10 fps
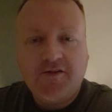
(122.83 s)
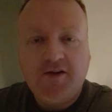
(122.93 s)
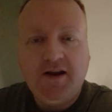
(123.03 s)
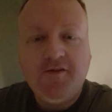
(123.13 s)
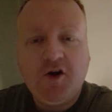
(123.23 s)

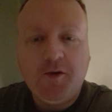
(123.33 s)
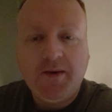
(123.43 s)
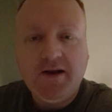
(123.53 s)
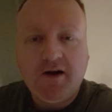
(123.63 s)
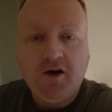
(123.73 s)
you leave a
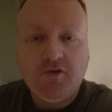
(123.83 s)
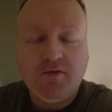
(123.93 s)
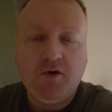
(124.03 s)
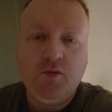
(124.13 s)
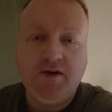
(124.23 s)
comment,
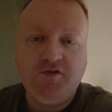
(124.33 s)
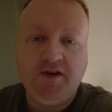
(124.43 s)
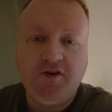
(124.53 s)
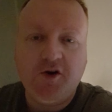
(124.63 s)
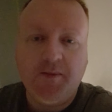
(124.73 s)
I'll always
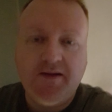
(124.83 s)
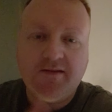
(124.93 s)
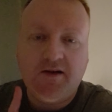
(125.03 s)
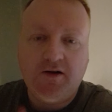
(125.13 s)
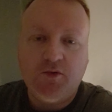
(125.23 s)
read your
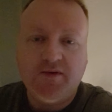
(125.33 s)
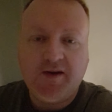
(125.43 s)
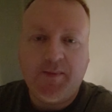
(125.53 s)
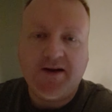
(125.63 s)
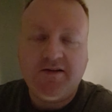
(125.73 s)
comments and I'll always
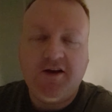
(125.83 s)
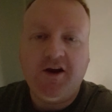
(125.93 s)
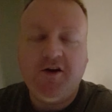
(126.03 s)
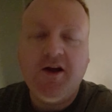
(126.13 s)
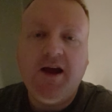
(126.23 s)
get back to
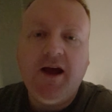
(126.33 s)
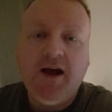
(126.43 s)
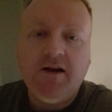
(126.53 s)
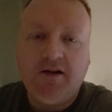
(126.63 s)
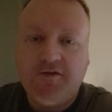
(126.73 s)
you.
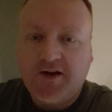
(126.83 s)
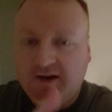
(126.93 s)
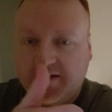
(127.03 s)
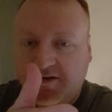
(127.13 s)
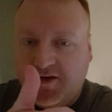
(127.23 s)
Don't
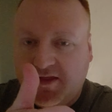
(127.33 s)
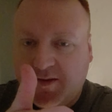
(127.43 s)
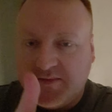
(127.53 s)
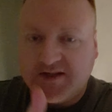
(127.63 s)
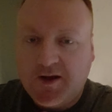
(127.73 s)
forget to give it a
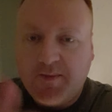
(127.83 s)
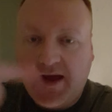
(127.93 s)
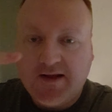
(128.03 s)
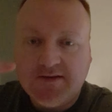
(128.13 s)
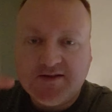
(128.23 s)
thumbs up
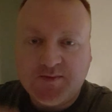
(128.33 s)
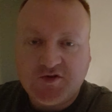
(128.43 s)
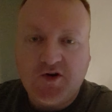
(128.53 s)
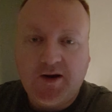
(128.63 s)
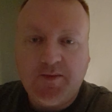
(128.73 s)
and
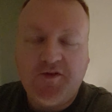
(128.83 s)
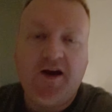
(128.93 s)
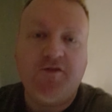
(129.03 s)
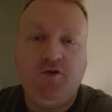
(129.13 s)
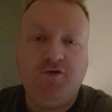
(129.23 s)
subscribe if you
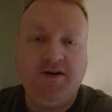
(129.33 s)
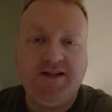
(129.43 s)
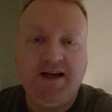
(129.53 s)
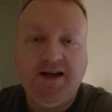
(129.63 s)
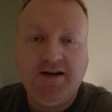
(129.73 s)
haven't
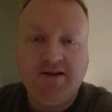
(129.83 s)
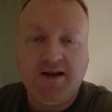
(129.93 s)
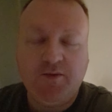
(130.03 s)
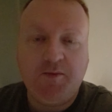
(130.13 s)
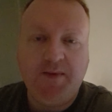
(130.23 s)
already.
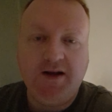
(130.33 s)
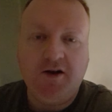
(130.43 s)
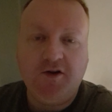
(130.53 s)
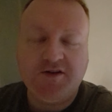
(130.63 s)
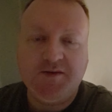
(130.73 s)
That would mean a
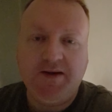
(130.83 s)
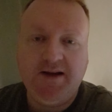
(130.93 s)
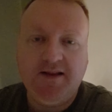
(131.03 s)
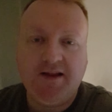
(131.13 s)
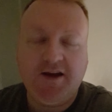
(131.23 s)
lot to
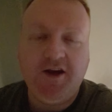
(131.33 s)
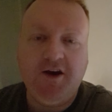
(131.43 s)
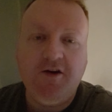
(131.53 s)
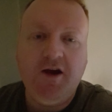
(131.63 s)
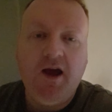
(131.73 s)
me. Thank
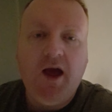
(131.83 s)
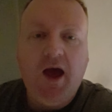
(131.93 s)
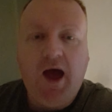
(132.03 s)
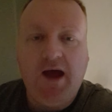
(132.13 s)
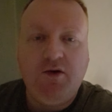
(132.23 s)
you.
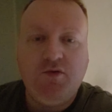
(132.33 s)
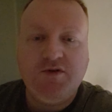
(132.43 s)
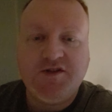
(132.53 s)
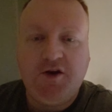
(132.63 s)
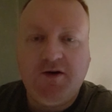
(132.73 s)
And
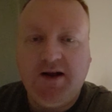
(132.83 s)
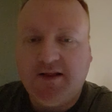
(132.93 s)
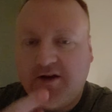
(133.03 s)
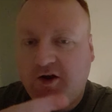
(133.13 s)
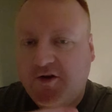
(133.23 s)
also click
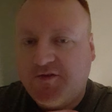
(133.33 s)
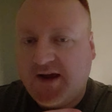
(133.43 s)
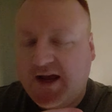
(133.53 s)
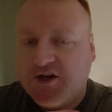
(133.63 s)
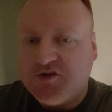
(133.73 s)
the
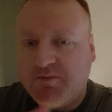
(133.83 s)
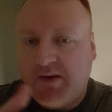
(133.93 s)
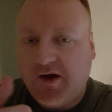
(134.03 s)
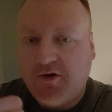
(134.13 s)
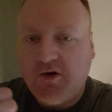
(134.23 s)
notification
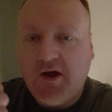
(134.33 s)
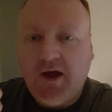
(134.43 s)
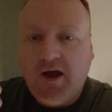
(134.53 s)
bell.